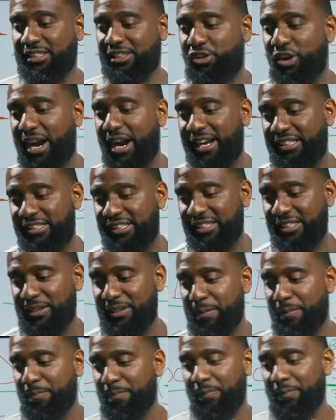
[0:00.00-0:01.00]
crazy.
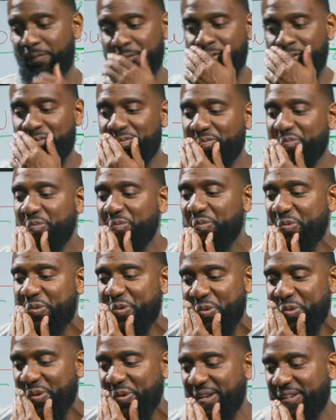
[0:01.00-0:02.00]

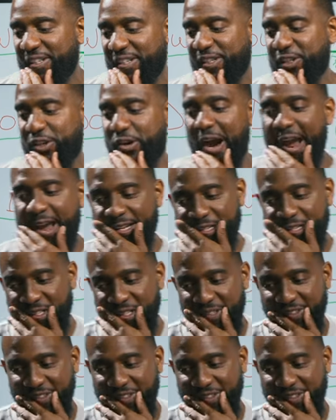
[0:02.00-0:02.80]
This is crazy.